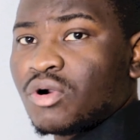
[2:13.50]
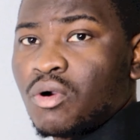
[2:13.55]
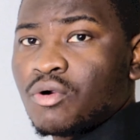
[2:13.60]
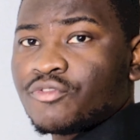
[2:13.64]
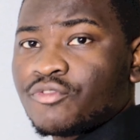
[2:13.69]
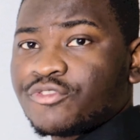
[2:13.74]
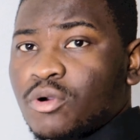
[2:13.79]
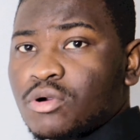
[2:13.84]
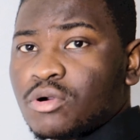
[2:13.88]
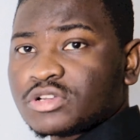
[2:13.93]

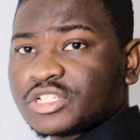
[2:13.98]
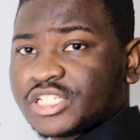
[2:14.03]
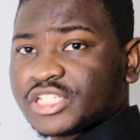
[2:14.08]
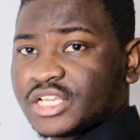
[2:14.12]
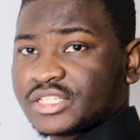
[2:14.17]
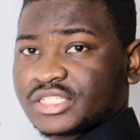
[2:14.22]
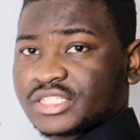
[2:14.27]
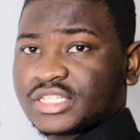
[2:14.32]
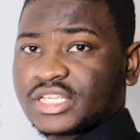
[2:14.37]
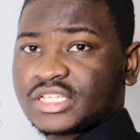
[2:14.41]
of
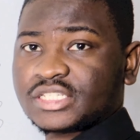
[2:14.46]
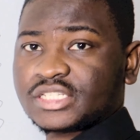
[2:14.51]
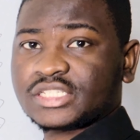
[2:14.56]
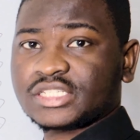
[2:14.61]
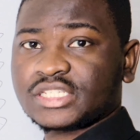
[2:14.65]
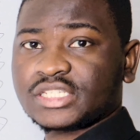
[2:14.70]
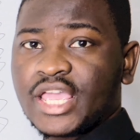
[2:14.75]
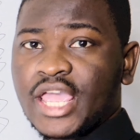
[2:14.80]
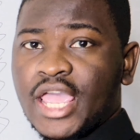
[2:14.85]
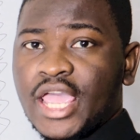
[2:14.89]

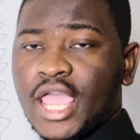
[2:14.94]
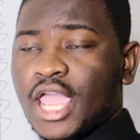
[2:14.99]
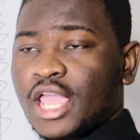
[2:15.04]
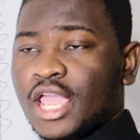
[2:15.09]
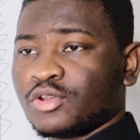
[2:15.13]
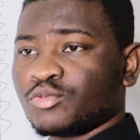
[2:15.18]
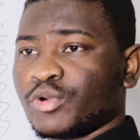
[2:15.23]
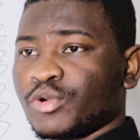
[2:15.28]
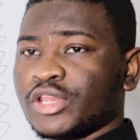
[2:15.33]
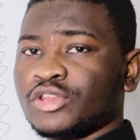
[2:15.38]
consciousness.
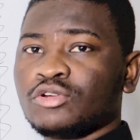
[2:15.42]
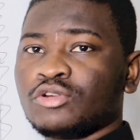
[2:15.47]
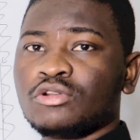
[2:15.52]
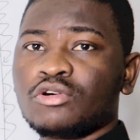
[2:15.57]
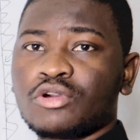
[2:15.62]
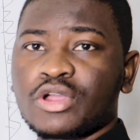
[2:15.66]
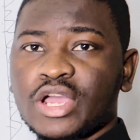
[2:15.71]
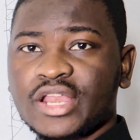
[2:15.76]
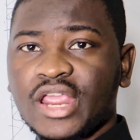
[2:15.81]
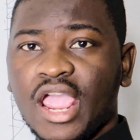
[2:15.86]
And when you
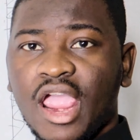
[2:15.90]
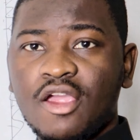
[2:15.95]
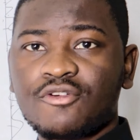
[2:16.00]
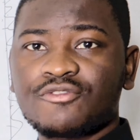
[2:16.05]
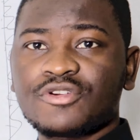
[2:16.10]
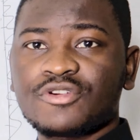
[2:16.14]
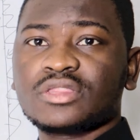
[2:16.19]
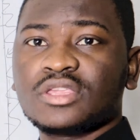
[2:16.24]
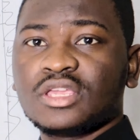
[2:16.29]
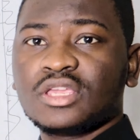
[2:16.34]
look at
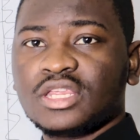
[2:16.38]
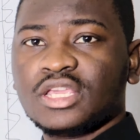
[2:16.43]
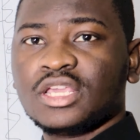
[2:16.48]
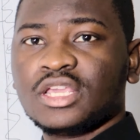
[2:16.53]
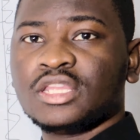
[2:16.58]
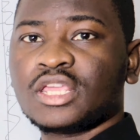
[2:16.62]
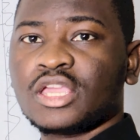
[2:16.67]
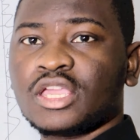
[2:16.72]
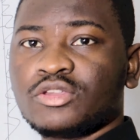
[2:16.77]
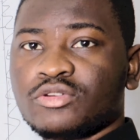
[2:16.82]
everything
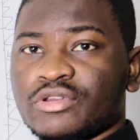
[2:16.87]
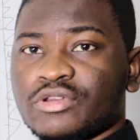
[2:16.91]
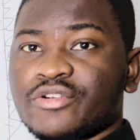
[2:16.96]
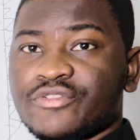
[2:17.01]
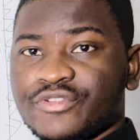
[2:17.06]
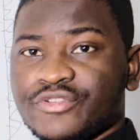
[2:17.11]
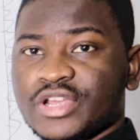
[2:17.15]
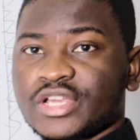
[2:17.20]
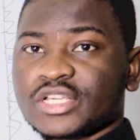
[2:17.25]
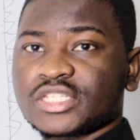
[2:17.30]
in the
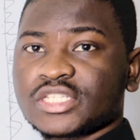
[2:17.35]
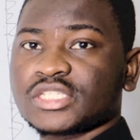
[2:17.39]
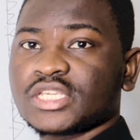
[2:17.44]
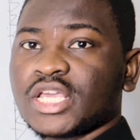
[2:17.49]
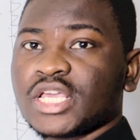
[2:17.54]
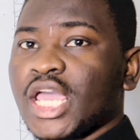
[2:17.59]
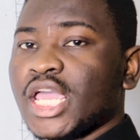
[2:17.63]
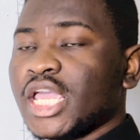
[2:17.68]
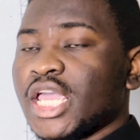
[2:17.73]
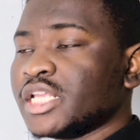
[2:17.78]

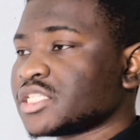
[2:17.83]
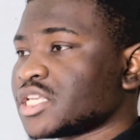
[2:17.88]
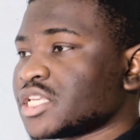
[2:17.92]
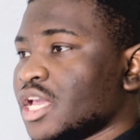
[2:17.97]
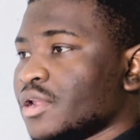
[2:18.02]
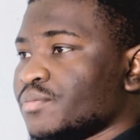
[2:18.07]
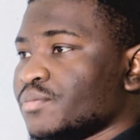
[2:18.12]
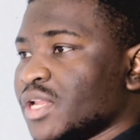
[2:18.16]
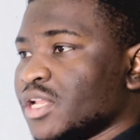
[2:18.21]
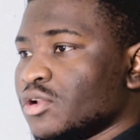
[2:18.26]
universe, it
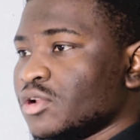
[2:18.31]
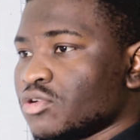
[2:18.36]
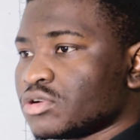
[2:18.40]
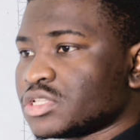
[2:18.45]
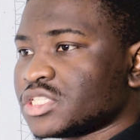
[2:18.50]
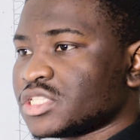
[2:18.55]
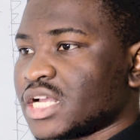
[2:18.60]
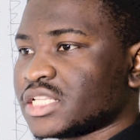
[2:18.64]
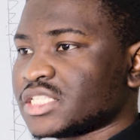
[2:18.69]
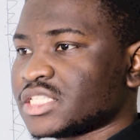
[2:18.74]
can be
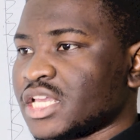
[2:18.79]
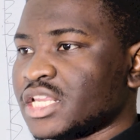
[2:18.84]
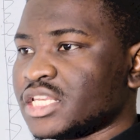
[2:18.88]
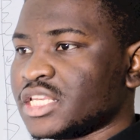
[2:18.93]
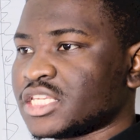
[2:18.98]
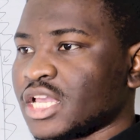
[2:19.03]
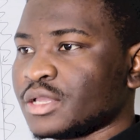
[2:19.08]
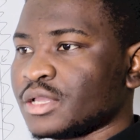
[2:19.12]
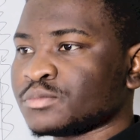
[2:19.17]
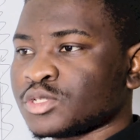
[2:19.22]
looked at in
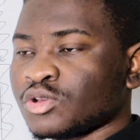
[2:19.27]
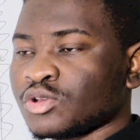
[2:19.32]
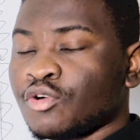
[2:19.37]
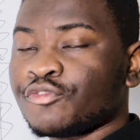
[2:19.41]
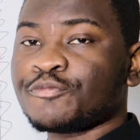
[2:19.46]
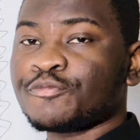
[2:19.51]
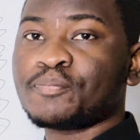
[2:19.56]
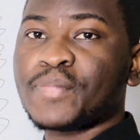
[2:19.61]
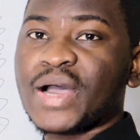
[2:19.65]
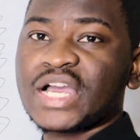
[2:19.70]
terms
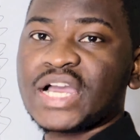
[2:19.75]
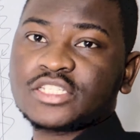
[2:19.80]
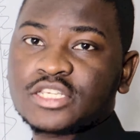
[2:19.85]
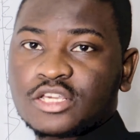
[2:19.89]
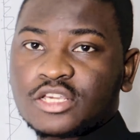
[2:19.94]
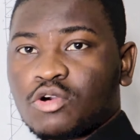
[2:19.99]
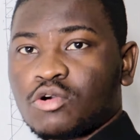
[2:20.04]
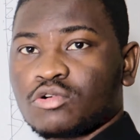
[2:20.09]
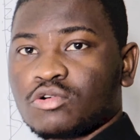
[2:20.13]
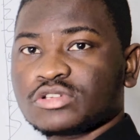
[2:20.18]
of
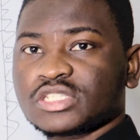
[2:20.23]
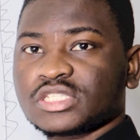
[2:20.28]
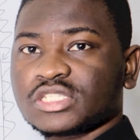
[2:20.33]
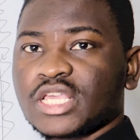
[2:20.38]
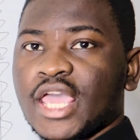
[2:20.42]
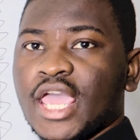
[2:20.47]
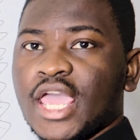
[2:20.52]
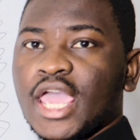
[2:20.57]
particles.